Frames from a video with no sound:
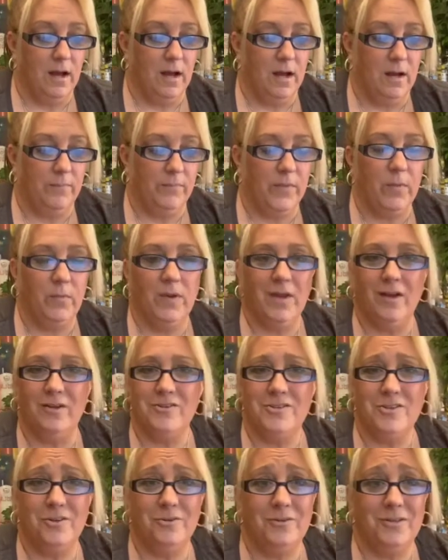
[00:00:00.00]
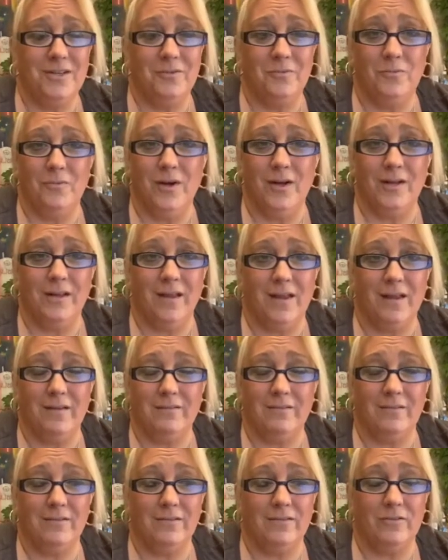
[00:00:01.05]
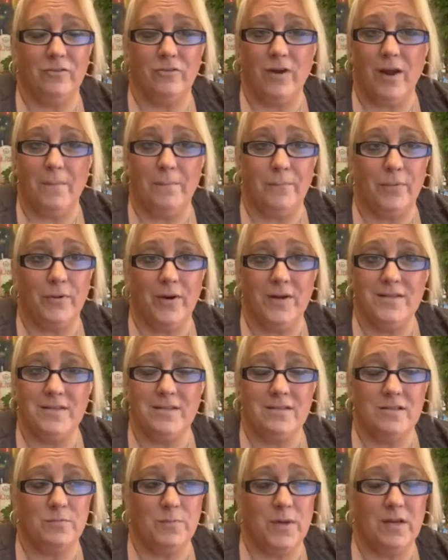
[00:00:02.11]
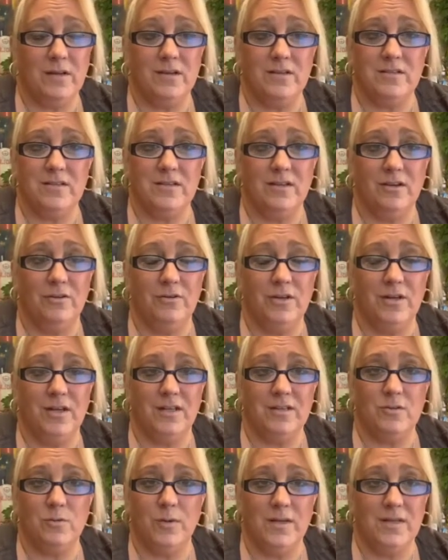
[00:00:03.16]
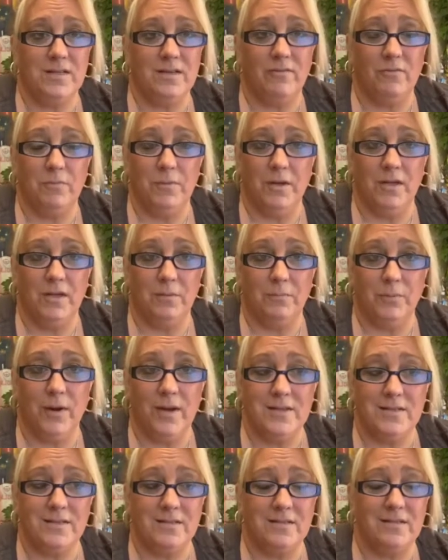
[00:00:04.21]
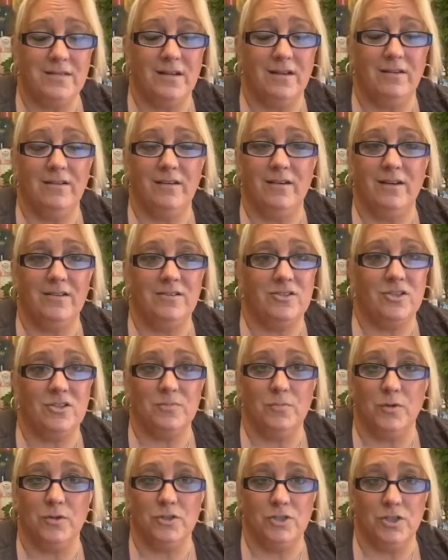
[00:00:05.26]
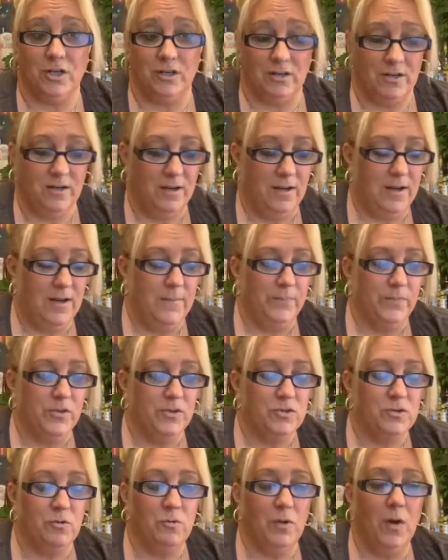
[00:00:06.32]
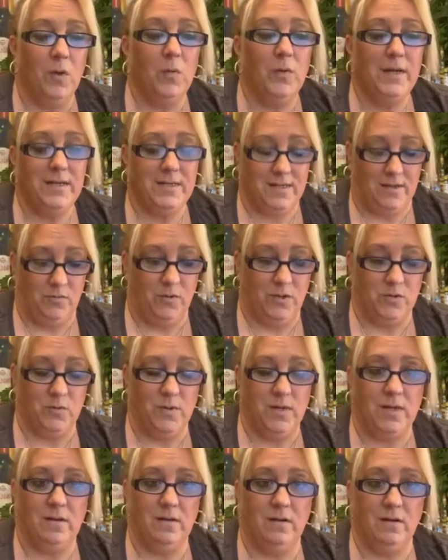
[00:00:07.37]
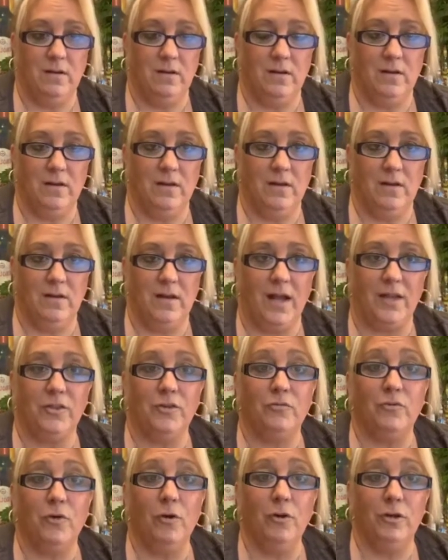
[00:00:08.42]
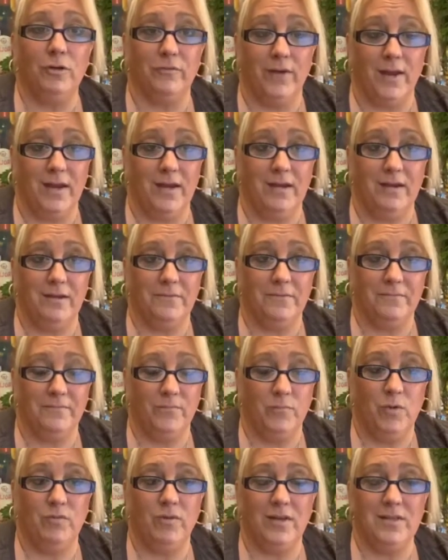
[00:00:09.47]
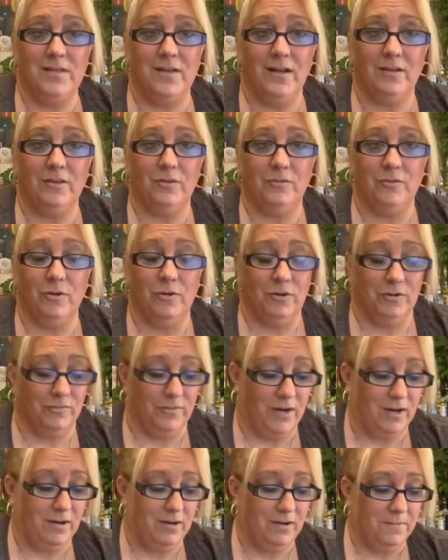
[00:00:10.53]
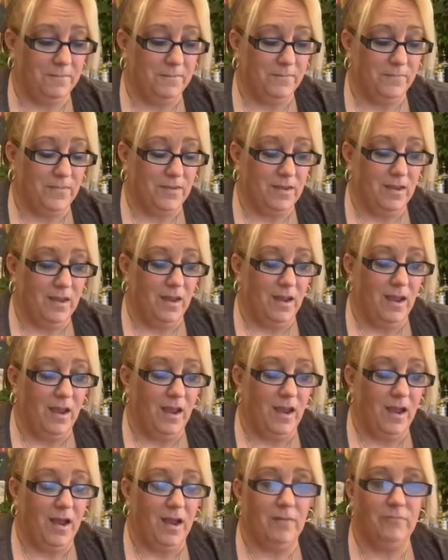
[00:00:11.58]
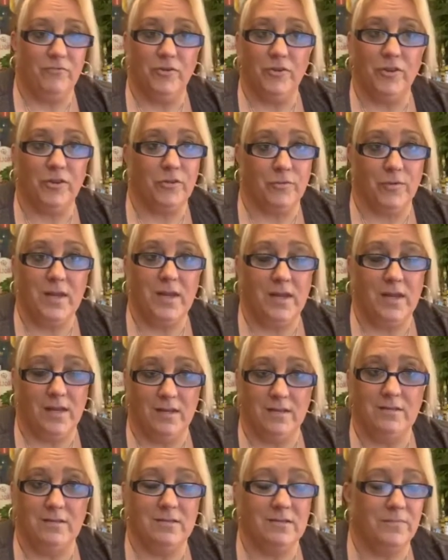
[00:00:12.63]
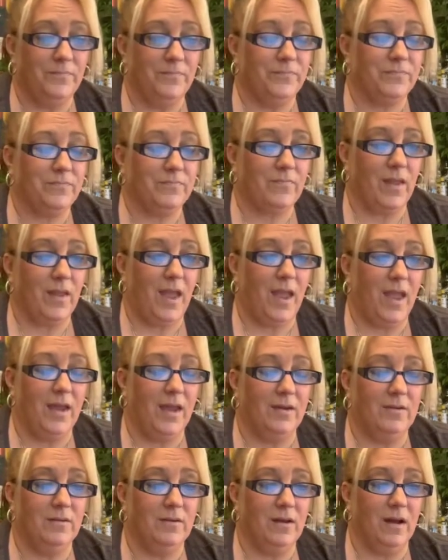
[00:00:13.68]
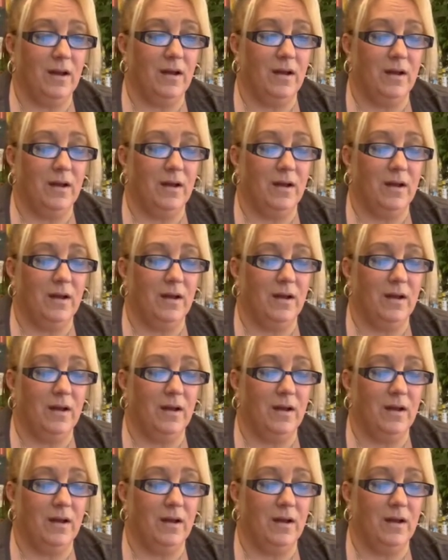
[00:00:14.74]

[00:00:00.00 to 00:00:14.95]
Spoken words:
And we also didn't want like crap presents because, you get 27 million presents and it's just more junk. So what we did was we got the roller rink. We rented out the roller rink for the 3 kids, and